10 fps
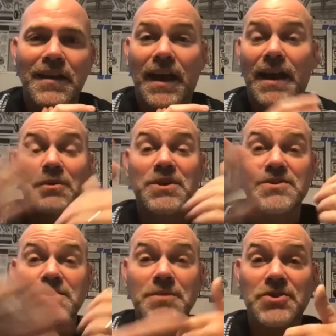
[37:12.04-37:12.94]
I would
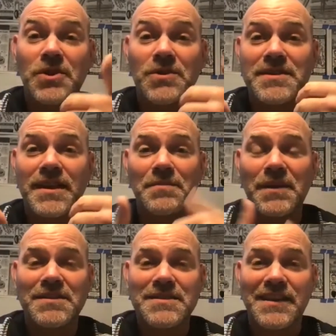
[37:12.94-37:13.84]
assume you chose that
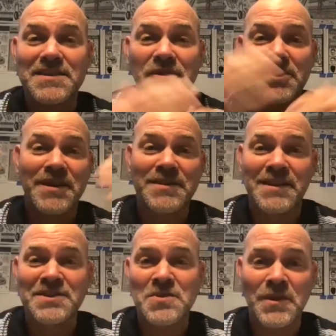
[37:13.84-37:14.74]
because it has very
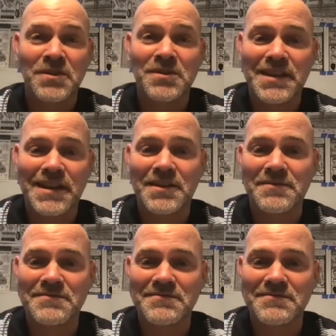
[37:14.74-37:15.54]
industrial kind of